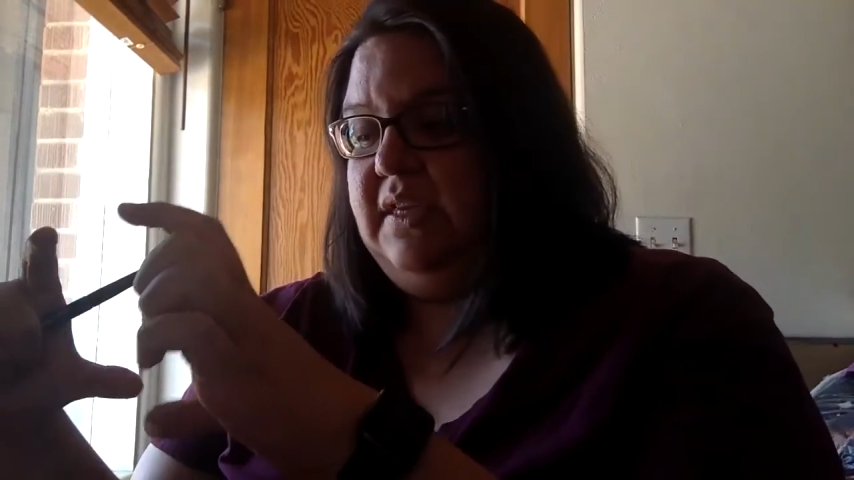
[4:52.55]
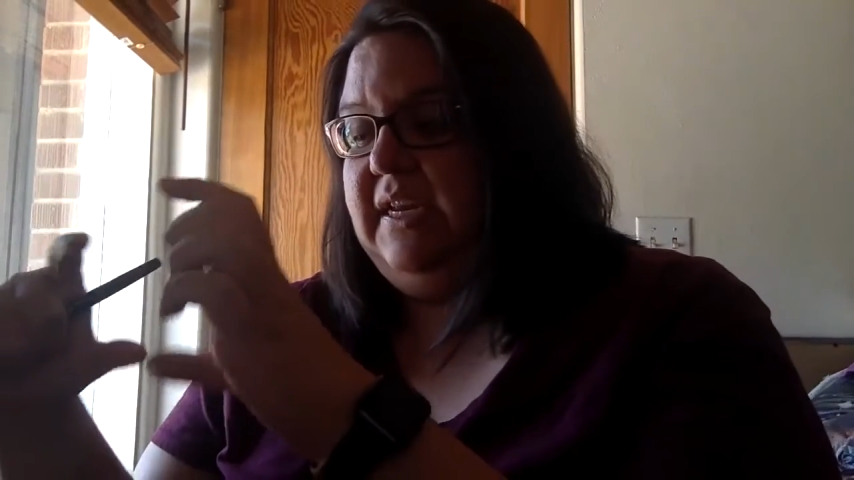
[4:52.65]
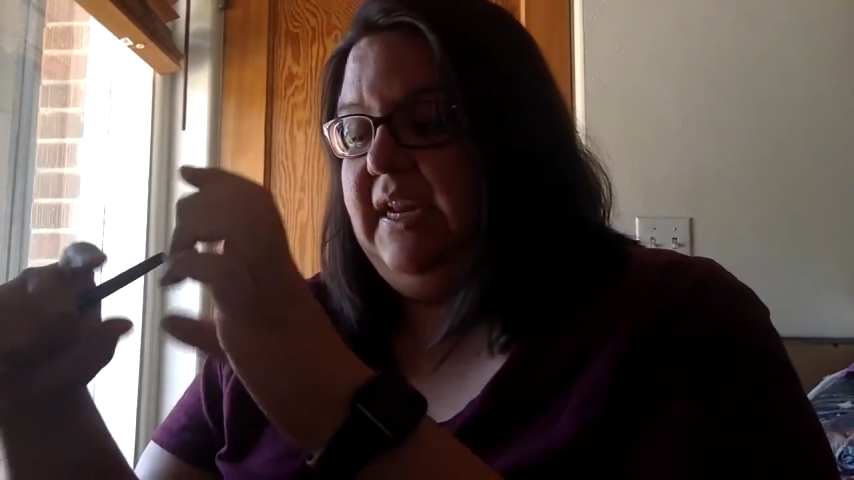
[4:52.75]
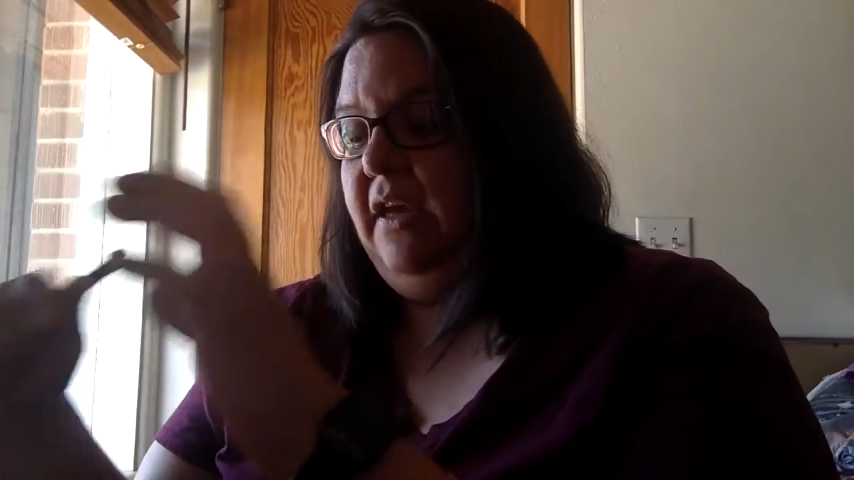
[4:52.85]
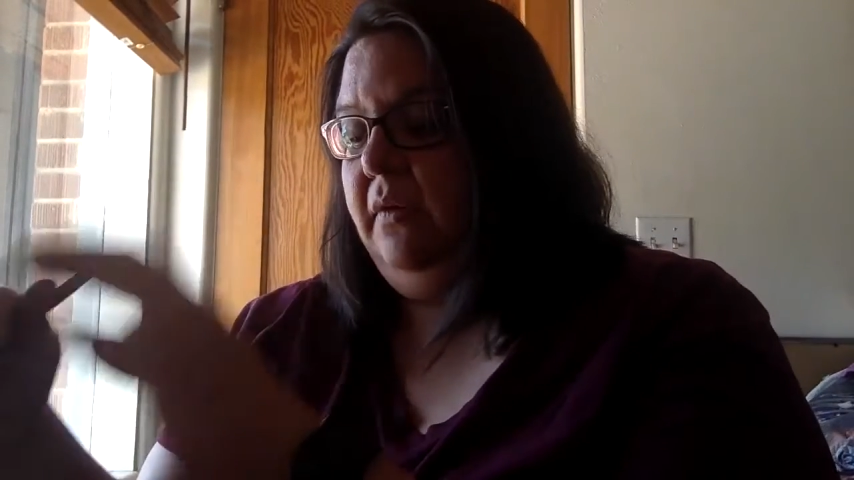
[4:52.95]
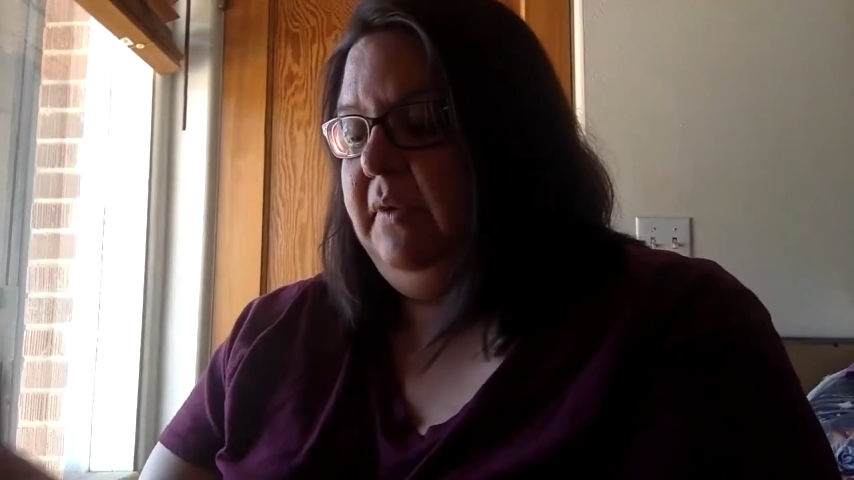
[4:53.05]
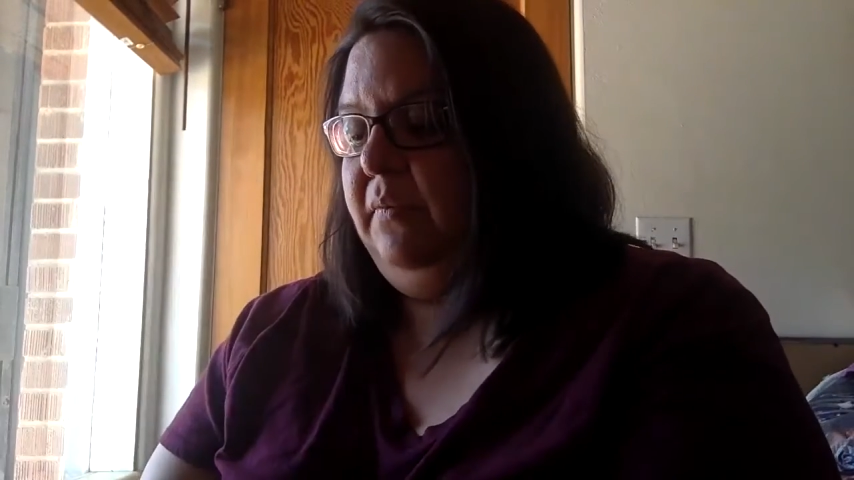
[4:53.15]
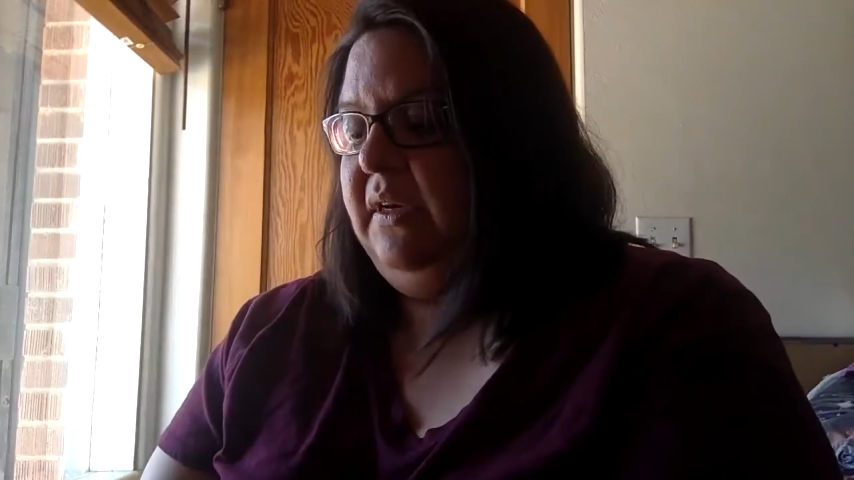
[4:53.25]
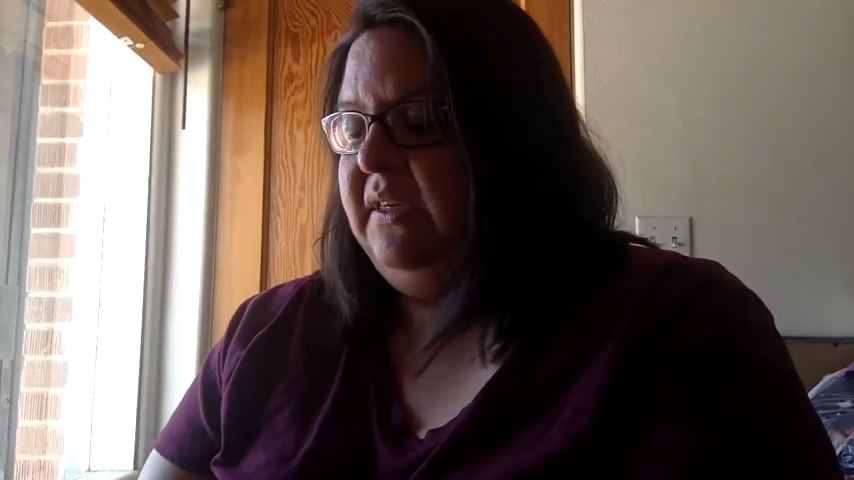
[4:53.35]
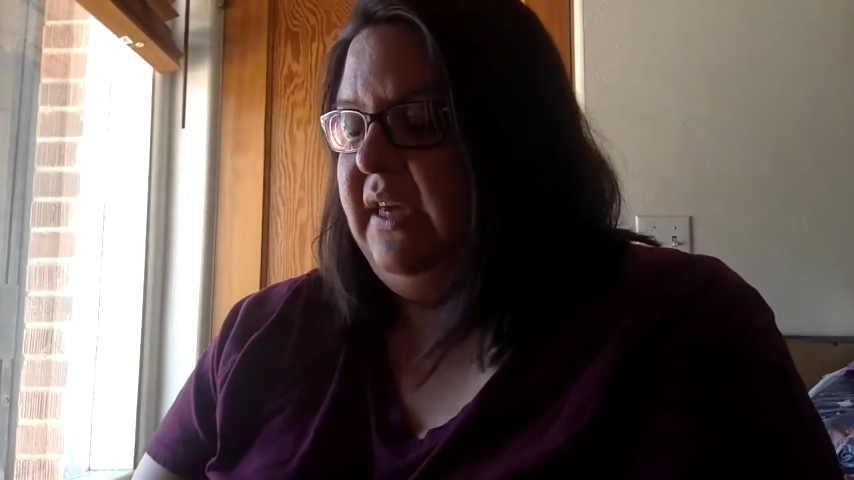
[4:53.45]
and help me
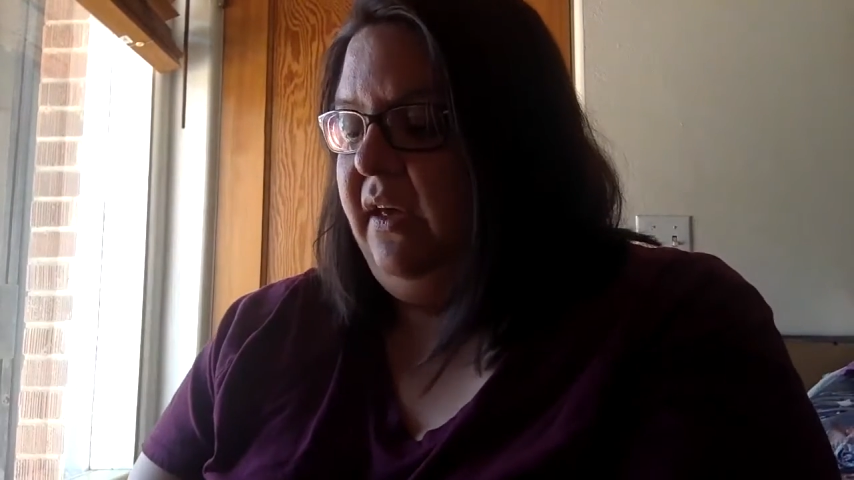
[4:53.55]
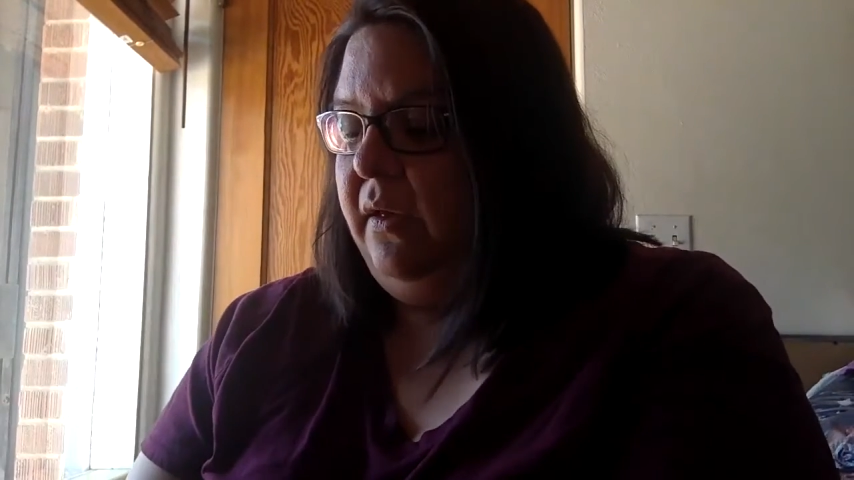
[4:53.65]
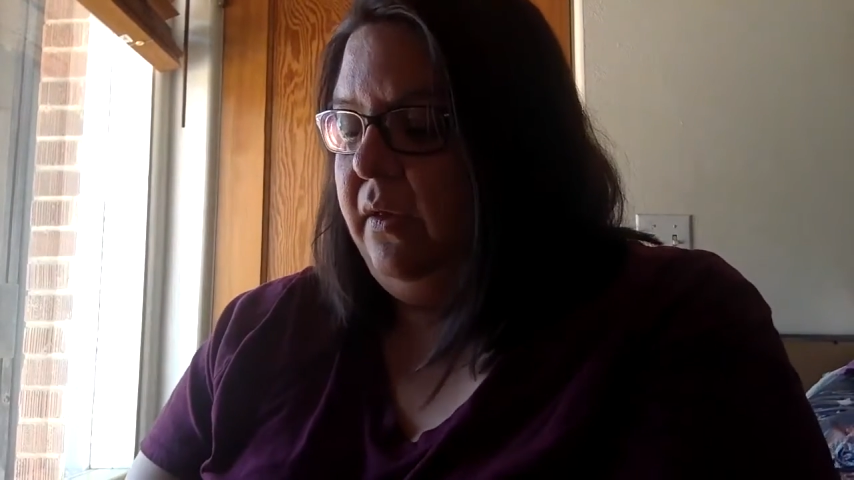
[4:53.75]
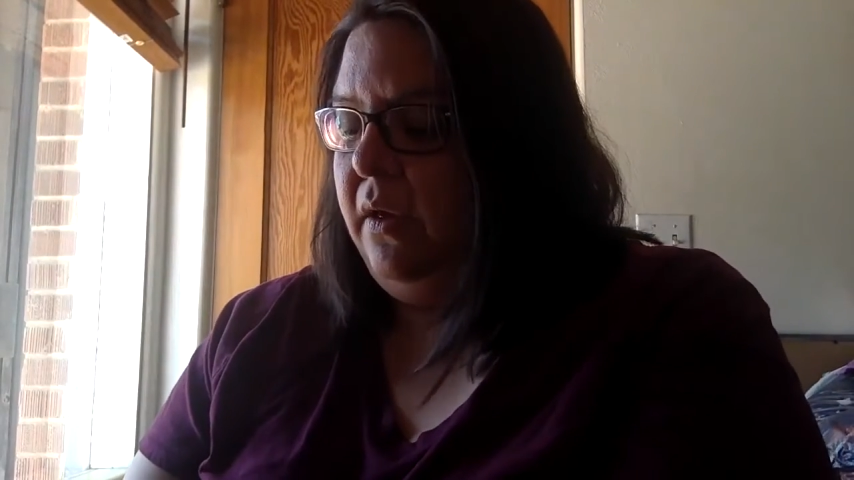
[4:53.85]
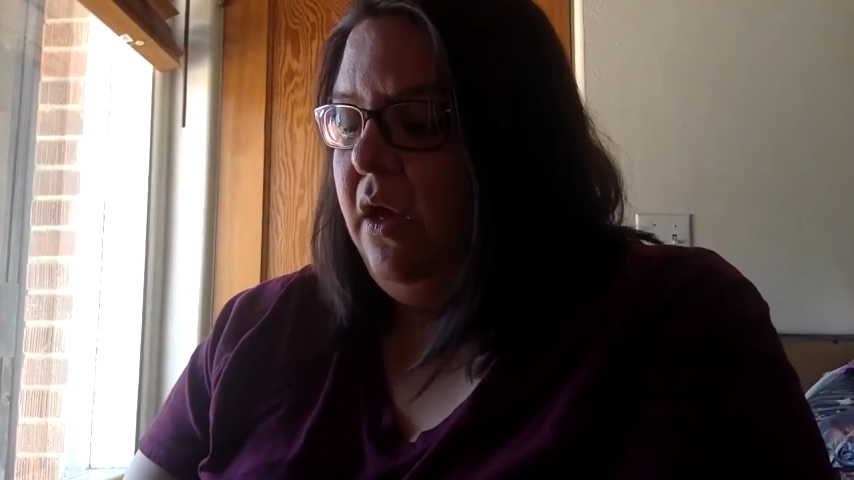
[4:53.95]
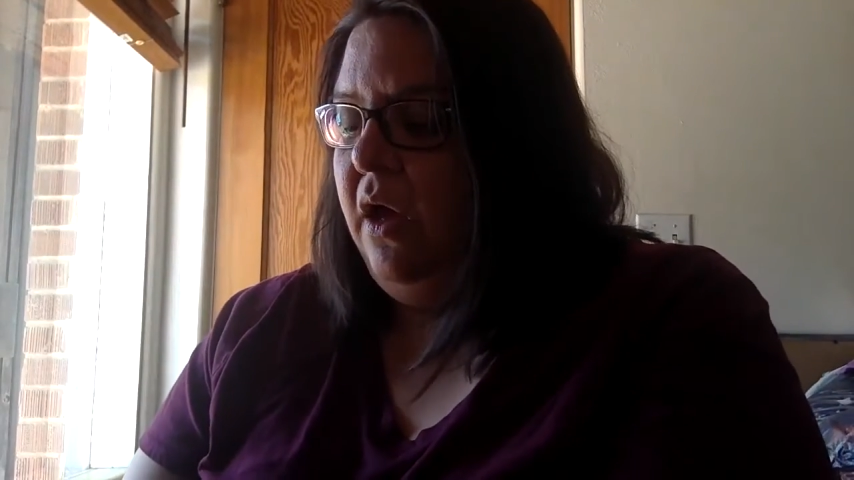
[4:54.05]
retell